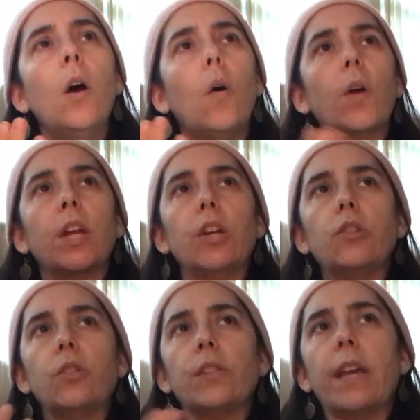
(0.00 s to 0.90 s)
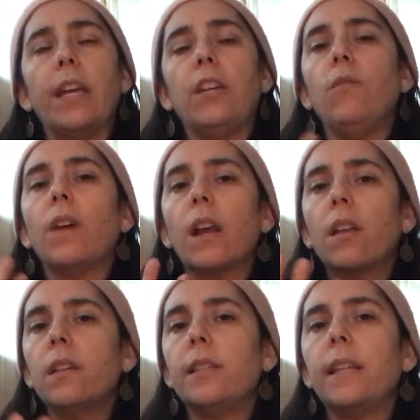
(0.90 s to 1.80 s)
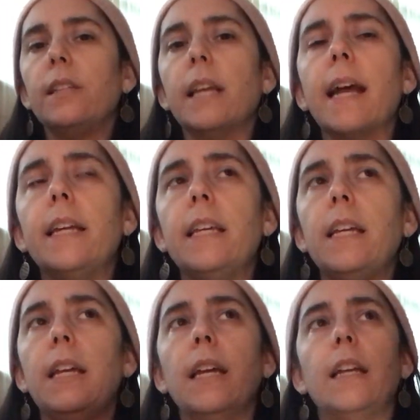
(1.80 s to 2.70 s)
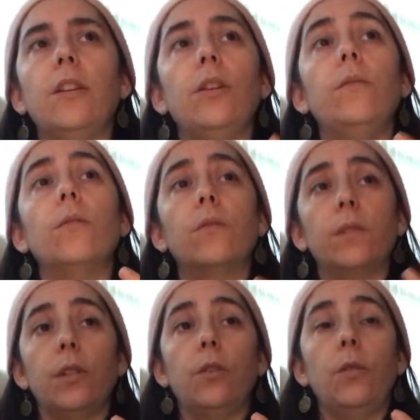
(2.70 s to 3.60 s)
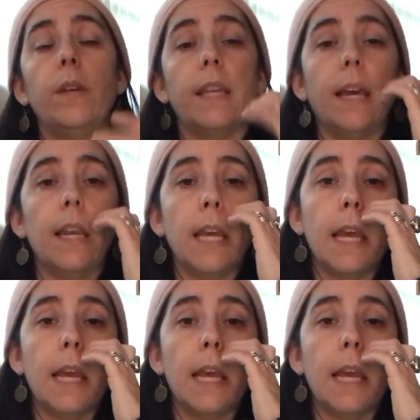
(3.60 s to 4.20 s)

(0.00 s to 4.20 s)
or you're just like, you've got all this anxiety and you don't know what to do with it.